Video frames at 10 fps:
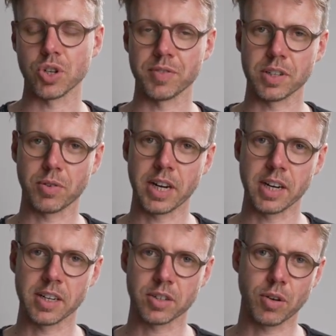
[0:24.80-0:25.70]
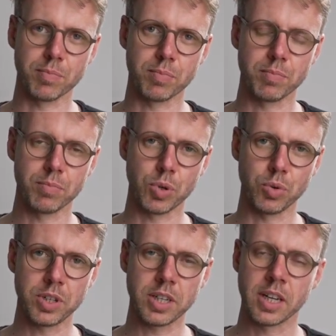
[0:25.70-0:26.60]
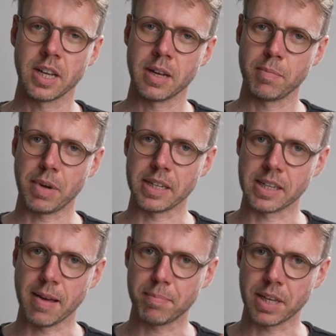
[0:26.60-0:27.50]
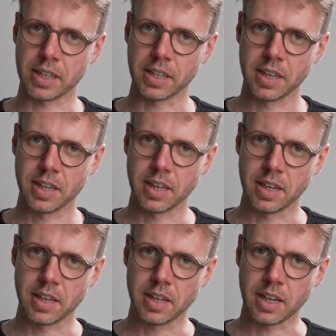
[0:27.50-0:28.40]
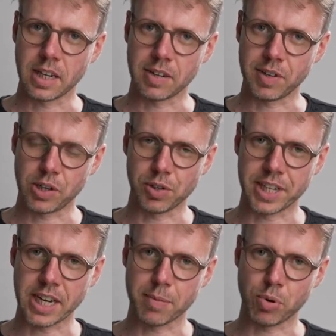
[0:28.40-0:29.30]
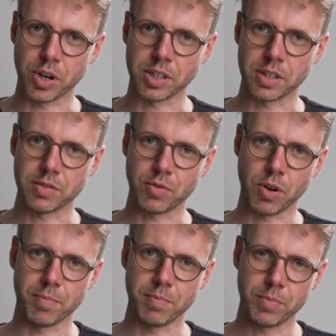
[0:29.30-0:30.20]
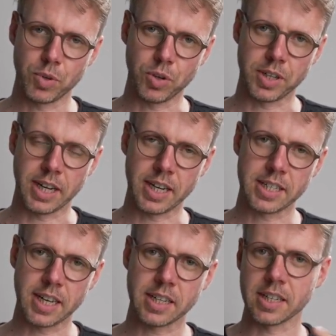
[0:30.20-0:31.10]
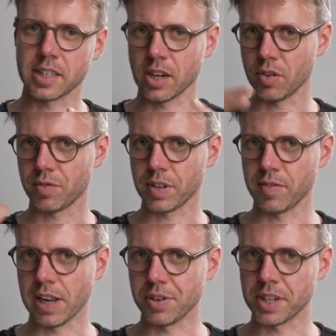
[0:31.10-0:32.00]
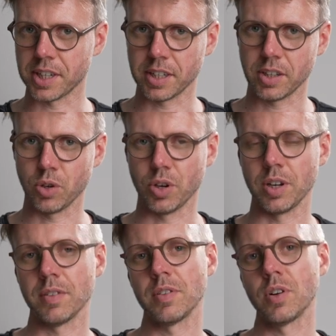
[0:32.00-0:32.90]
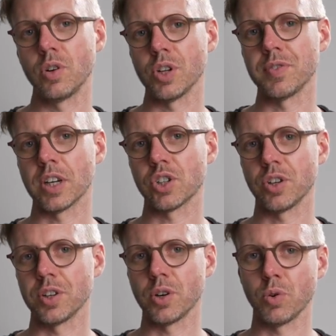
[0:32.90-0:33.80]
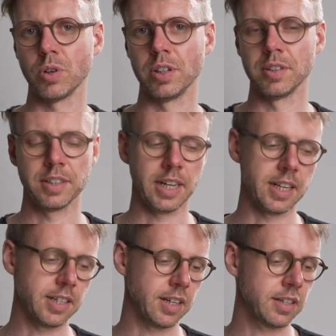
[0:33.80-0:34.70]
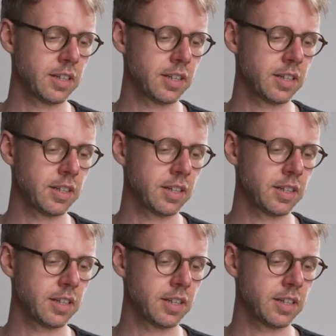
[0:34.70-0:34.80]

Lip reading: of this gradient is computed by sampling individual data points from your data set instead of evaluating your loss function on the whole data set.